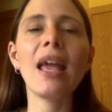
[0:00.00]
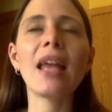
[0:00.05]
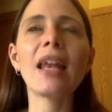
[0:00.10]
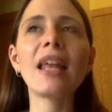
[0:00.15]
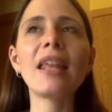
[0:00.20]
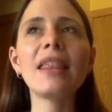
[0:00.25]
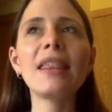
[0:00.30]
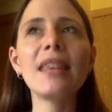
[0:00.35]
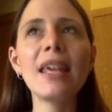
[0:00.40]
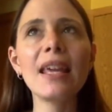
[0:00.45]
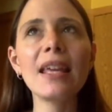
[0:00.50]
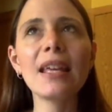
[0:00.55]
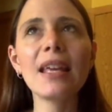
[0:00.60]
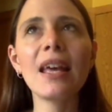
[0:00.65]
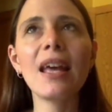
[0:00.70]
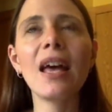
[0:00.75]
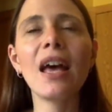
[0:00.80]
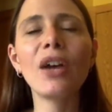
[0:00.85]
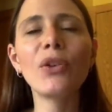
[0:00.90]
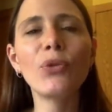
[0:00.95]
And I think,
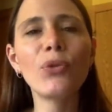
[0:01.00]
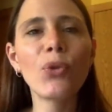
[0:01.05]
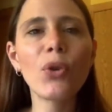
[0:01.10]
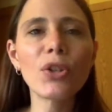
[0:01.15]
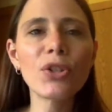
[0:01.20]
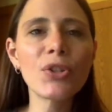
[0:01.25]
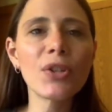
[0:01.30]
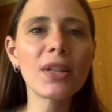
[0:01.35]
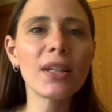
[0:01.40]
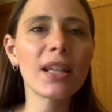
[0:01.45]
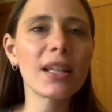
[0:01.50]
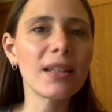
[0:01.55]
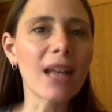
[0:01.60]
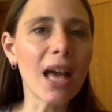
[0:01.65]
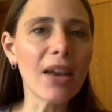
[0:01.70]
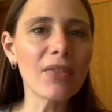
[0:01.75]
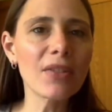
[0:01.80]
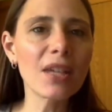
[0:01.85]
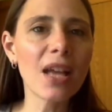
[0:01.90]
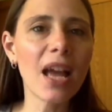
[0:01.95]
unfortunately, a
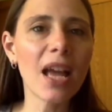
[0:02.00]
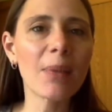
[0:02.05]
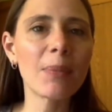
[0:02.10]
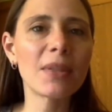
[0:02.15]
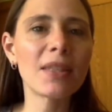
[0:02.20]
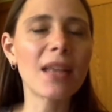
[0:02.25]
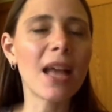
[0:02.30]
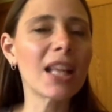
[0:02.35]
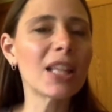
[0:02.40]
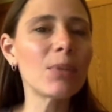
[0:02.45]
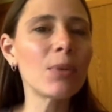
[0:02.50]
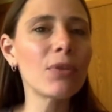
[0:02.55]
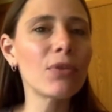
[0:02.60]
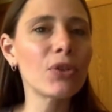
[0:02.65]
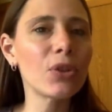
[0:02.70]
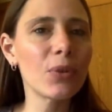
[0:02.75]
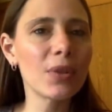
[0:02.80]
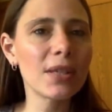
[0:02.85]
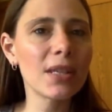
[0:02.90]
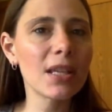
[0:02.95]
lot of times that's what
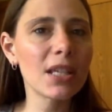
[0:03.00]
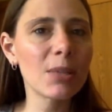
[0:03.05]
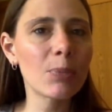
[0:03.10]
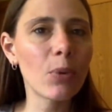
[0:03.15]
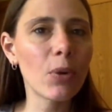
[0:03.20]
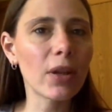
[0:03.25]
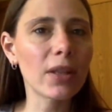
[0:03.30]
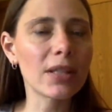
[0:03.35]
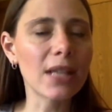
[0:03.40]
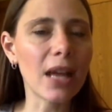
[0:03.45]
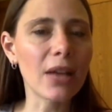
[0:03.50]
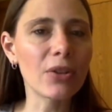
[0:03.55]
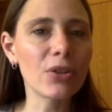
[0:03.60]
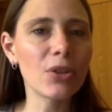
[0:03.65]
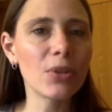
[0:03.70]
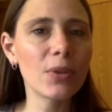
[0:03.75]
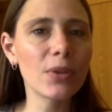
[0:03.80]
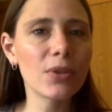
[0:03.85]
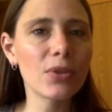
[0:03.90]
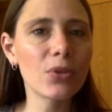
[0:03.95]
fluency is boiled down
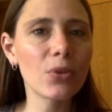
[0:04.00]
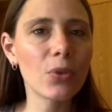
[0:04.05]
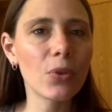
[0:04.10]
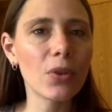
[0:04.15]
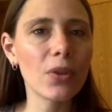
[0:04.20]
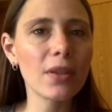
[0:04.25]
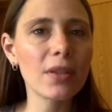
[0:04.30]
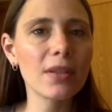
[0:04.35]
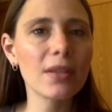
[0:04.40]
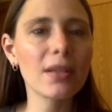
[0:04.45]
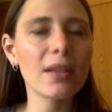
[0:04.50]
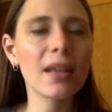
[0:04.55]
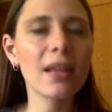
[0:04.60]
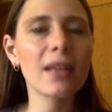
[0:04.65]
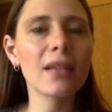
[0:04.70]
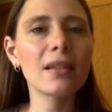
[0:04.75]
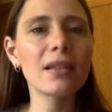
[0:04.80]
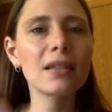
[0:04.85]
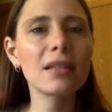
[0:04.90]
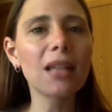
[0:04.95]
to in schools. Like
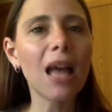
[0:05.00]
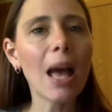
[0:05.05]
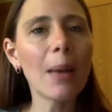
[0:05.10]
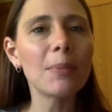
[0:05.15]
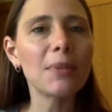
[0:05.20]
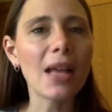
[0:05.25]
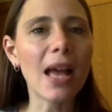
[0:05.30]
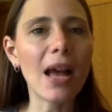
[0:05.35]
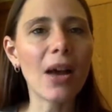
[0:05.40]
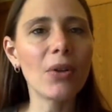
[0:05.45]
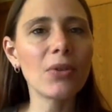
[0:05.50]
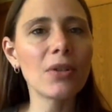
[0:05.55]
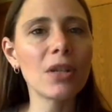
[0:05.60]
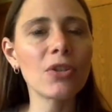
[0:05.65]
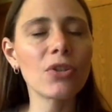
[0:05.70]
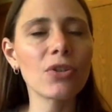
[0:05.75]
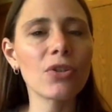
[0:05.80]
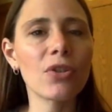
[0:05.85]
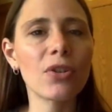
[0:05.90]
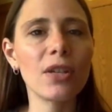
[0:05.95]
top down,
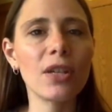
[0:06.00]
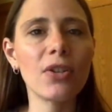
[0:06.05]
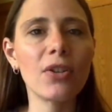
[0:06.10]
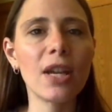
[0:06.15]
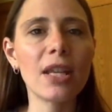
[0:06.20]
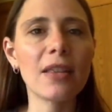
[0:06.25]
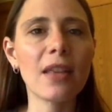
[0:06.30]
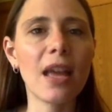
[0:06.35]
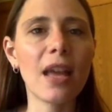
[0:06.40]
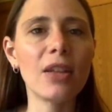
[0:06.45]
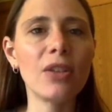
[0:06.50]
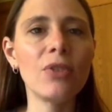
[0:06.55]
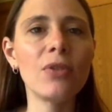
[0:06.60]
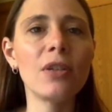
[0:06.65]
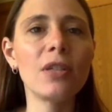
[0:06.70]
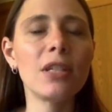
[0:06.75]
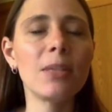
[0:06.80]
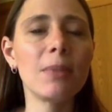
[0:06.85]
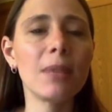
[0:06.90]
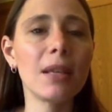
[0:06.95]
teachers are hearing that you
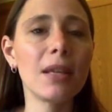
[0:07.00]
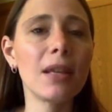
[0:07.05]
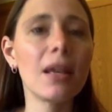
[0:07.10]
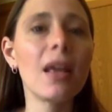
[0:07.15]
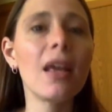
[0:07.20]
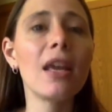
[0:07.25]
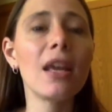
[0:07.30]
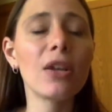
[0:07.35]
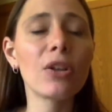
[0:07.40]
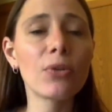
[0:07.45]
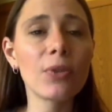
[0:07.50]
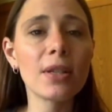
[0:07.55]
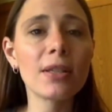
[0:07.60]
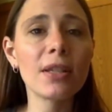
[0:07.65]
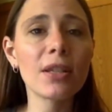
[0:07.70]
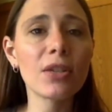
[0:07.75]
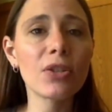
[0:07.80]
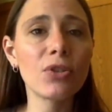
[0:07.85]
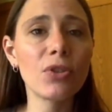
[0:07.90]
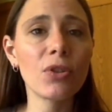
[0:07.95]
need to be
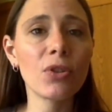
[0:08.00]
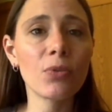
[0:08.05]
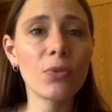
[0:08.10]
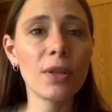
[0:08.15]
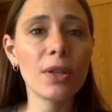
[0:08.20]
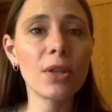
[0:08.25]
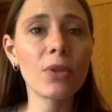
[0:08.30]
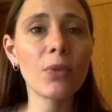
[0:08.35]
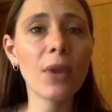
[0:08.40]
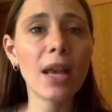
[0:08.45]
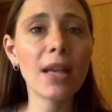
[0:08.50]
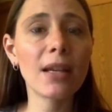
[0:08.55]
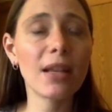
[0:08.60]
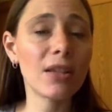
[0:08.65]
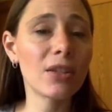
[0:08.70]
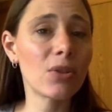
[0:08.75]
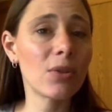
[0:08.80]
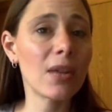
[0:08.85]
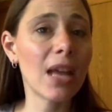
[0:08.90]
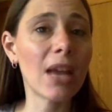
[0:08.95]
increasing student reading rate,
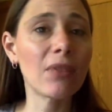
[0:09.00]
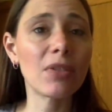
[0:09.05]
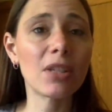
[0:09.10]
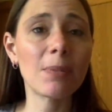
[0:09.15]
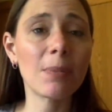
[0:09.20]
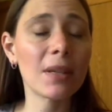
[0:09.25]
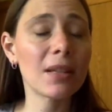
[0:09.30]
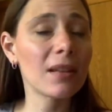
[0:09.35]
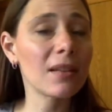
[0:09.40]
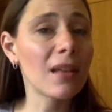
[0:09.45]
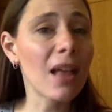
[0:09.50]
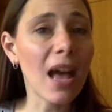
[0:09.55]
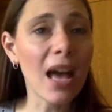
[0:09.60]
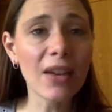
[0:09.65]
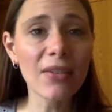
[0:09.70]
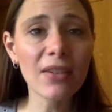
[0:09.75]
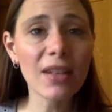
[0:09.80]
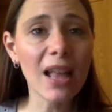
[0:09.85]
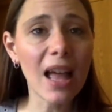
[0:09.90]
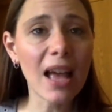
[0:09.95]
and so they have to spend a
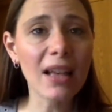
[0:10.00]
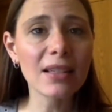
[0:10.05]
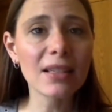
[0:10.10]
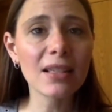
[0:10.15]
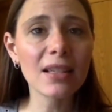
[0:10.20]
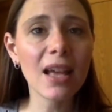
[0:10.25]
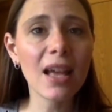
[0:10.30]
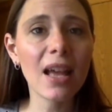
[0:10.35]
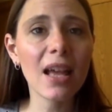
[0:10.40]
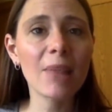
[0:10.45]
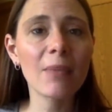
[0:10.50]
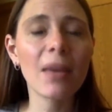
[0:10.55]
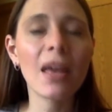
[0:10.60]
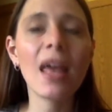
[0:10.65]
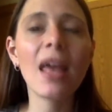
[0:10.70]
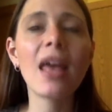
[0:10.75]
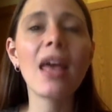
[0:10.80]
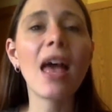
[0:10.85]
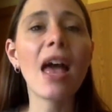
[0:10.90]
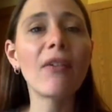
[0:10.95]
lot of class time
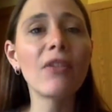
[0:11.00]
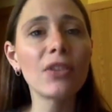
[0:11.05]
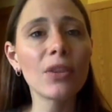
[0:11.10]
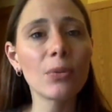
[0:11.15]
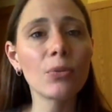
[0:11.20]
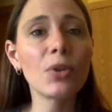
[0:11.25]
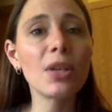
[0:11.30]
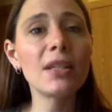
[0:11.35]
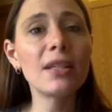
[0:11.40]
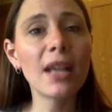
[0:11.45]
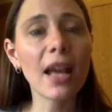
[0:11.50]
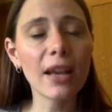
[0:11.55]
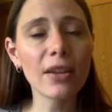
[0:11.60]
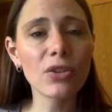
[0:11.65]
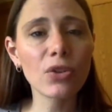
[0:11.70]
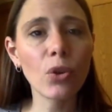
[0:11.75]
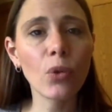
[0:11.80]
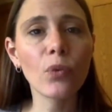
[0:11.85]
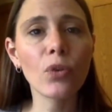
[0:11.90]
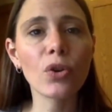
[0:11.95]
having them read
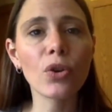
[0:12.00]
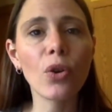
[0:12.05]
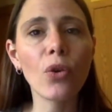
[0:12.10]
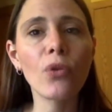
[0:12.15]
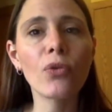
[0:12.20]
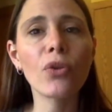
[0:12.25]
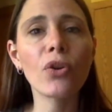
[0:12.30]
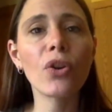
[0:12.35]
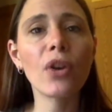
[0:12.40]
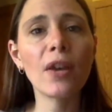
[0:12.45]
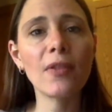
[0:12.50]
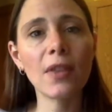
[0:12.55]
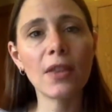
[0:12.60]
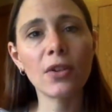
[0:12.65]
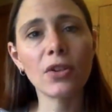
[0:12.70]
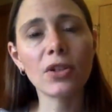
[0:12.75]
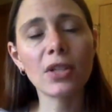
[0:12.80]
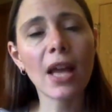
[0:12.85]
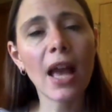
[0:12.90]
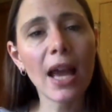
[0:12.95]
text over and over, and then
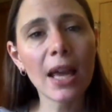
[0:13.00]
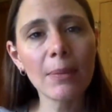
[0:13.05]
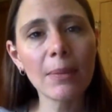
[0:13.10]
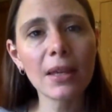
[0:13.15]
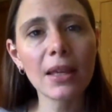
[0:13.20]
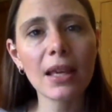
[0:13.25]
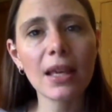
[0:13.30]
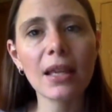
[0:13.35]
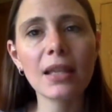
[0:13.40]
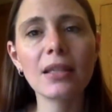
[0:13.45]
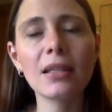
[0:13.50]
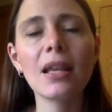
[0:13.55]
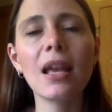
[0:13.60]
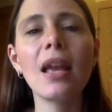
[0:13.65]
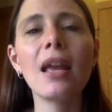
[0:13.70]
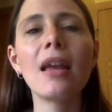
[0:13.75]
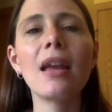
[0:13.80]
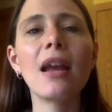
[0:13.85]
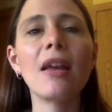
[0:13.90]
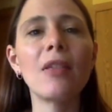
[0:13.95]
they're timing it,
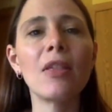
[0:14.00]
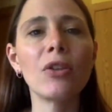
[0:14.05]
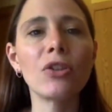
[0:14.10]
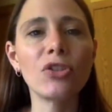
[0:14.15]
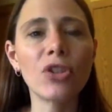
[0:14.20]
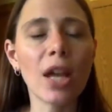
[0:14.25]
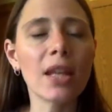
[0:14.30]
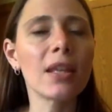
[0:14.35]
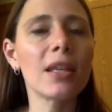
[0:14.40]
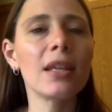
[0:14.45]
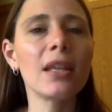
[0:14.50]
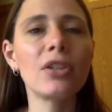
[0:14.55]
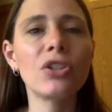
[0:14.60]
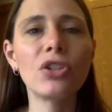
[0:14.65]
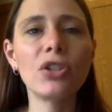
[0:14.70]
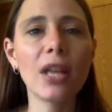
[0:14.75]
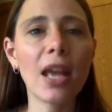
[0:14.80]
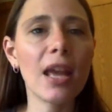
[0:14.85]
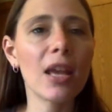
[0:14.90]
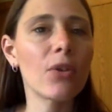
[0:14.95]
and then they're checking
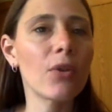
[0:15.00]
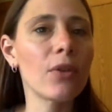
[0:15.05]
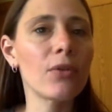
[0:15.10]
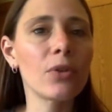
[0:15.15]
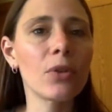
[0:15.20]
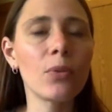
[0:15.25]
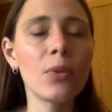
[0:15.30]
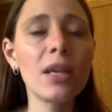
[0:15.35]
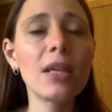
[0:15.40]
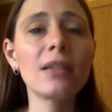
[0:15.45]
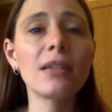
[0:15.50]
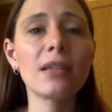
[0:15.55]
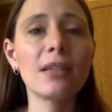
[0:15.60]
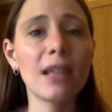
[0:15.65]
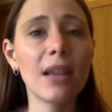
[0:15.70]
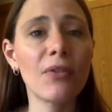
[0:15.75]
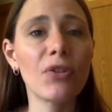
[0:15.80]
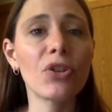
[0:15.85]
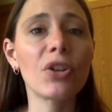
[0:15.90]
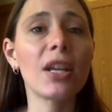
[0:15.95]
each day or every week to
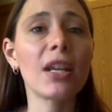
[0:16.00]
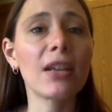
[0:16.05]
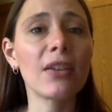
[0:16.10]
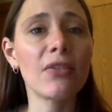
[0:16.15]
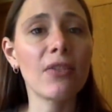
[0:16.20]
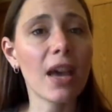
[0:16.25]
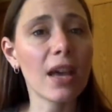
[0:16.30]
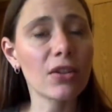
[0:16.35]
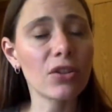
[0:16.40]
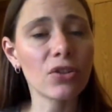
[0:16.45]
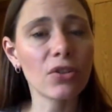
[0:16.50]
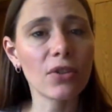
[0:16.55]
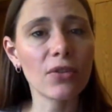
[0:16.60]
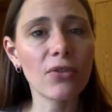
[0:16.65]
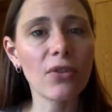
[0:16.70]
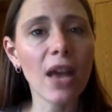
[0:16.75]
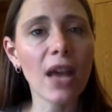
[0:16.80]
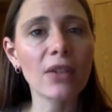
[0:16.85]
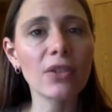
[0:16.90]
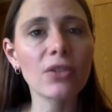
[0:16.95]
see if they're getting faster and
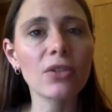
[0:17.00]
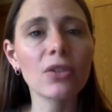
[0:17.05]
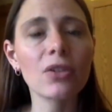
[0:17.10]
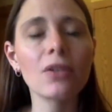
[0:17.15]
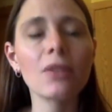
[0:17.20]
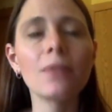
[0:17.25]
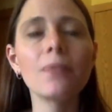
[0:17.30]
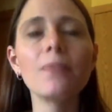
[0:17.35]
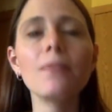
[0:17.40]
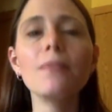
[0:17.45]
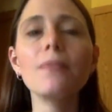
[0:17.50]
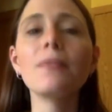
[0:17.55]
faster.